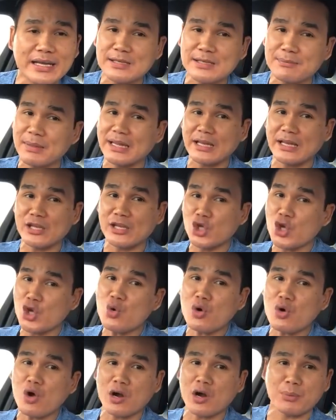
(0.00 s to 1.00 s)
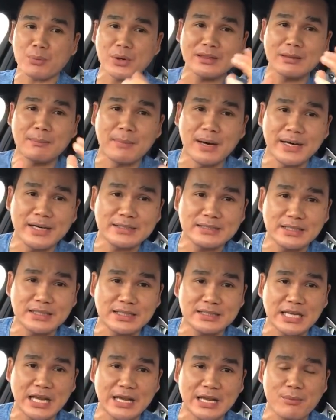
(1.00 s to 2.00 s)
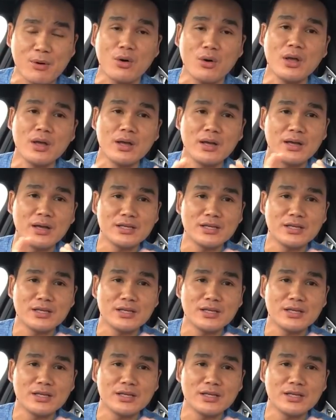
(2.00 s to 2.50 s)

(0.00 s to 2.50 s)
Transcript: doesn't mean that you're going to bring the money to the table.